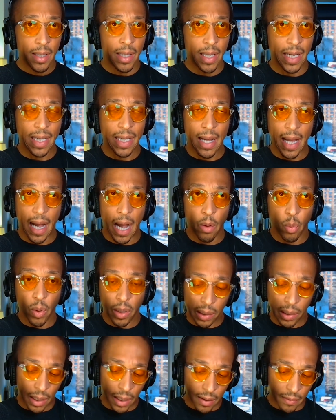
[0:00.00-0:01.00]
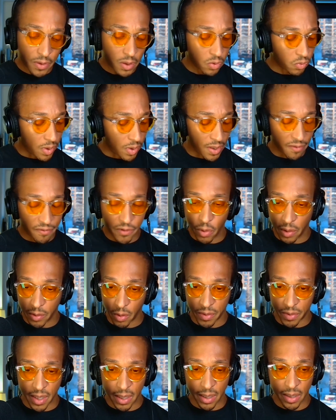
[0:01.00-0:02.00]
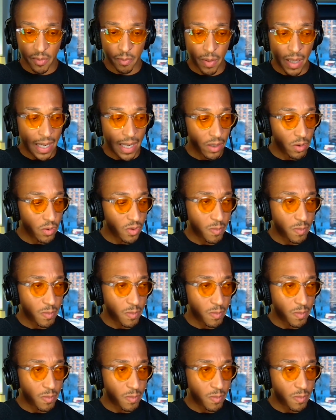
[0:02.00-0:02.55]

Like I, I would love to run a few other things by you,